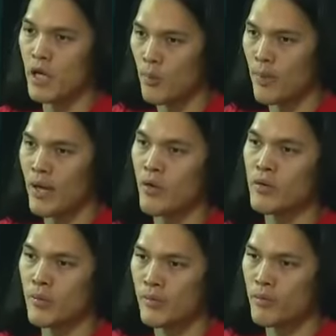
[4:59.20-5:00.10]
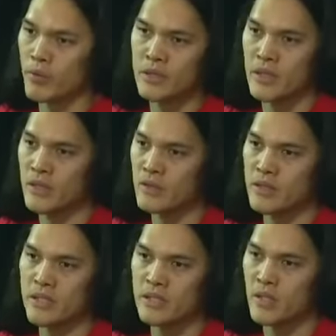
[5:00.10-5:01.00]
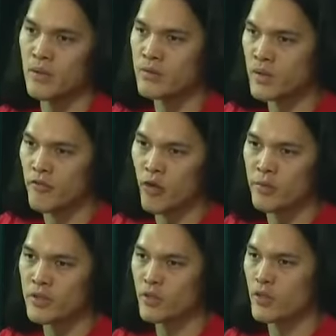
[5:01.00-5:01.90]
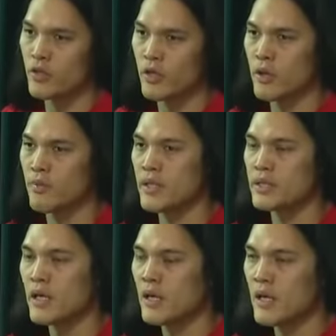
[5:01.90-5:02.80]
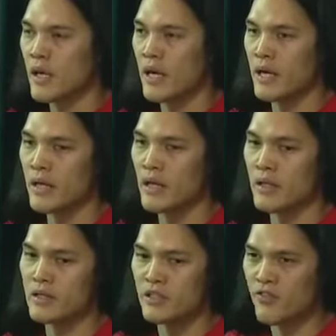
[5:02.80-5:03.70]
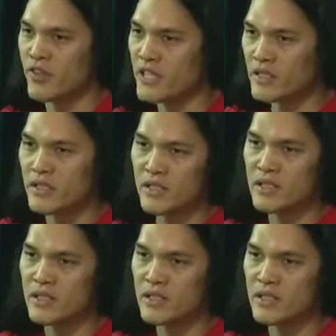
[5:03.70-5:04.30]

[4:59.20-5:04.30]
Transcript: and help out the prison systems, the pharmaceutical companies, and it just feeds the